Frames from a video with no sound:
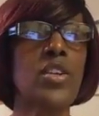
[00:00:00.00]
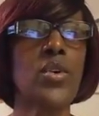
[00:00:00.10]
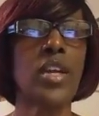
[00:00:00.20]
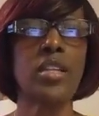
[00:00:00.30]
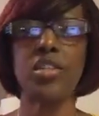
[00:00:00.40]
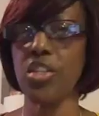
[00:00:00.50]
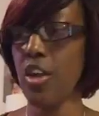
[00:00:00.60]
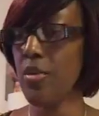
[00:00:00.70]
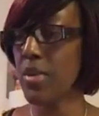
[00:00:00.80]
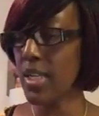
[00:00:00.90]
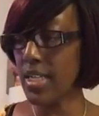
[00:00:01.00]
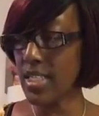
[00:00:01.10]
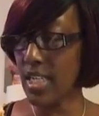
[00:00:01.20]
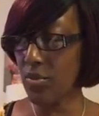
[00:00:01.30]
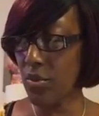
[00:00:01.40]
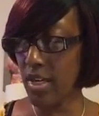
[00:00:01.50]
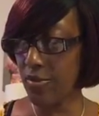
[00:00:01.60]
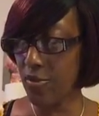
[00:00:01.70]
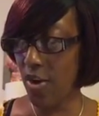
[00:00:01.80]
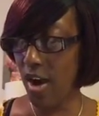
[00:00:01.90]
Go ahead and share me. Let's get
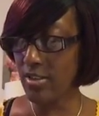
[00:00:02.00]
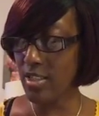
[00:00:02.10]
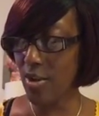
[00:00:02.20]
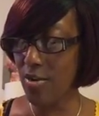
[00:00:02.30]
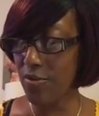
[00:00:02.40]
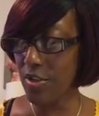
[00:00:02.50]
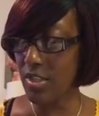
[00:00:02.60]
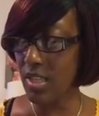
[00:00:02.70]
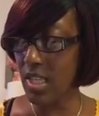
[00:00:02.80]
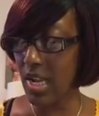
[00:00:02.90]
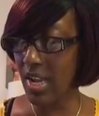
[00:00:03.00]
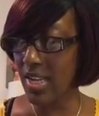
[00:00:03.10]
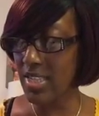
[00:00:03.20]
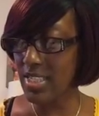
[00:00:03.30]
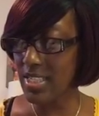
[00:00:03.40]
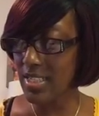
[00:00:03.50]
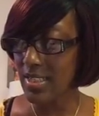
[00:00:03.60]
ready for our song for the night.